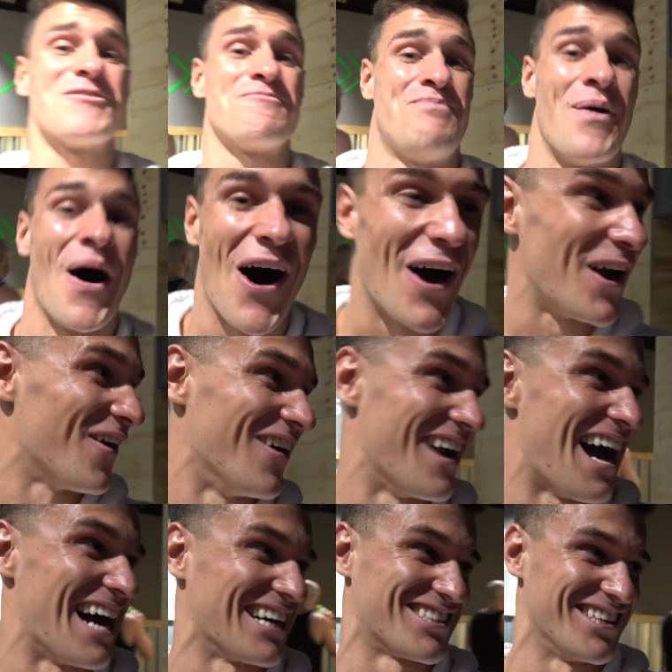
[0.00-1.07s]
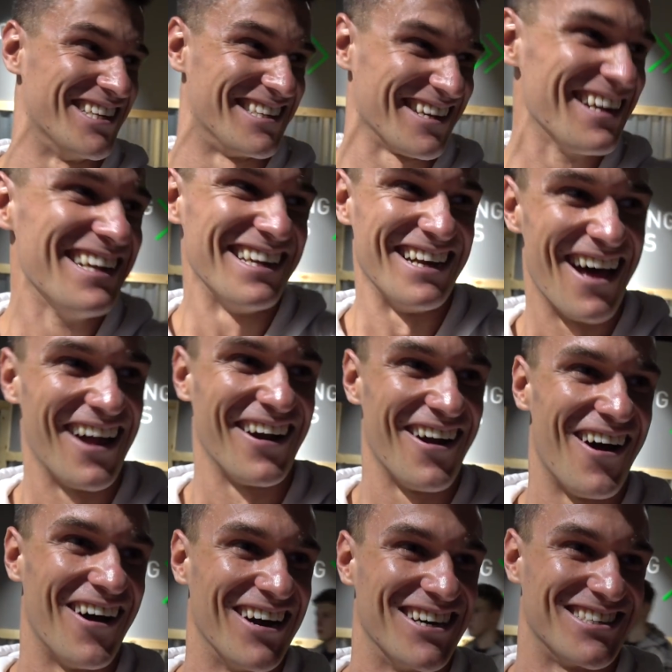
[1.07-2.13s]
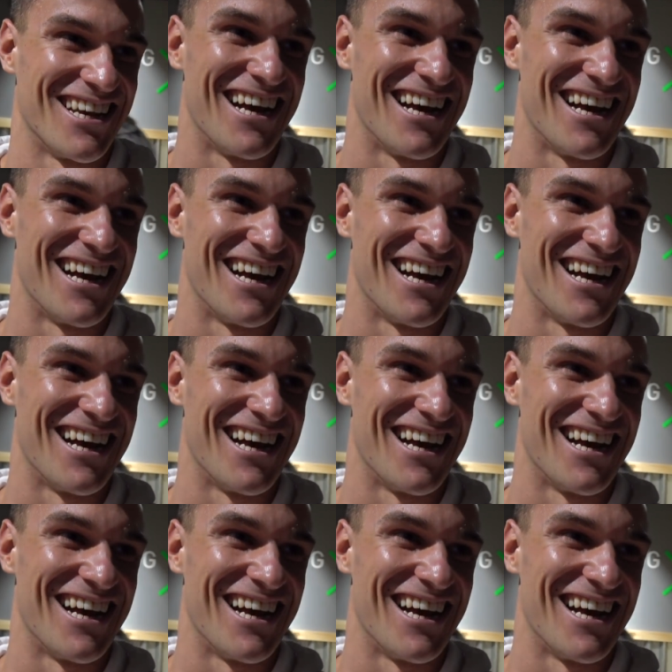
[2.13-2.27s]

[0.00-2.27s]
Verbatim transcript: was a pirate accent, not an Irish